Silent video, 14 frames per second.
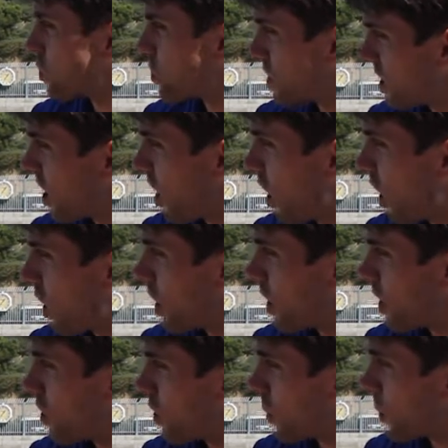really hard,
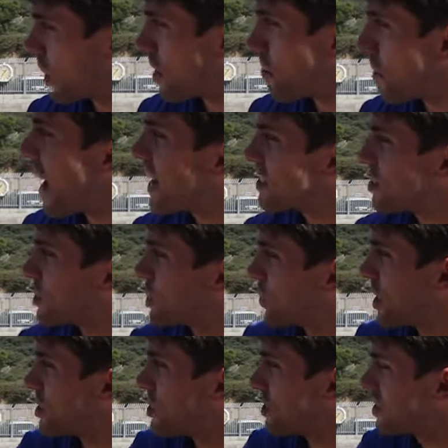or we're in a bad
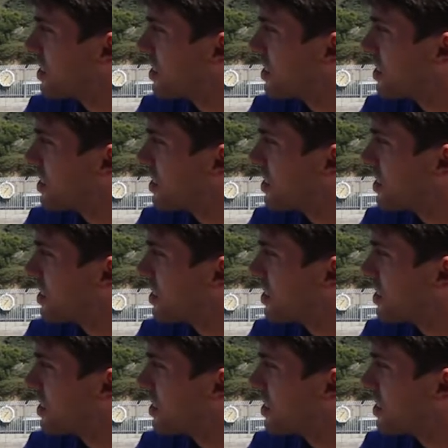situation?